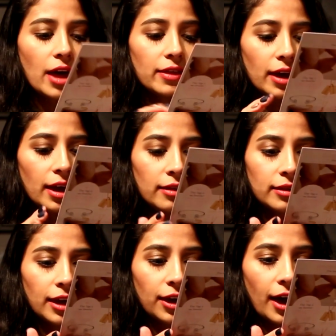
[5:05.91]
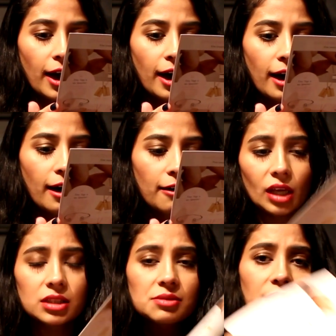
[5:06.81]
And then they have
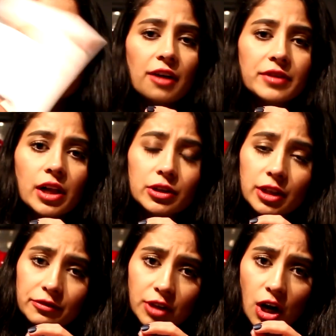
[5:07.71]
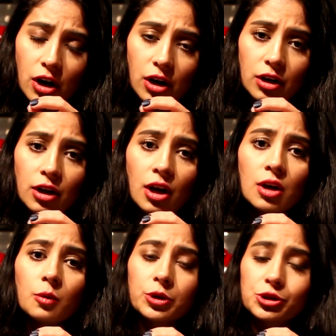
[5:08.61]
$25 gift card
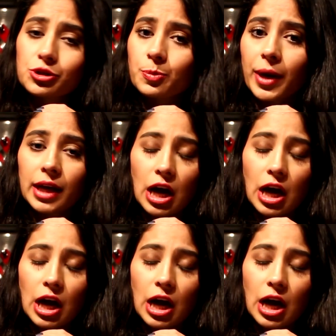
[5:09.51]
when you spend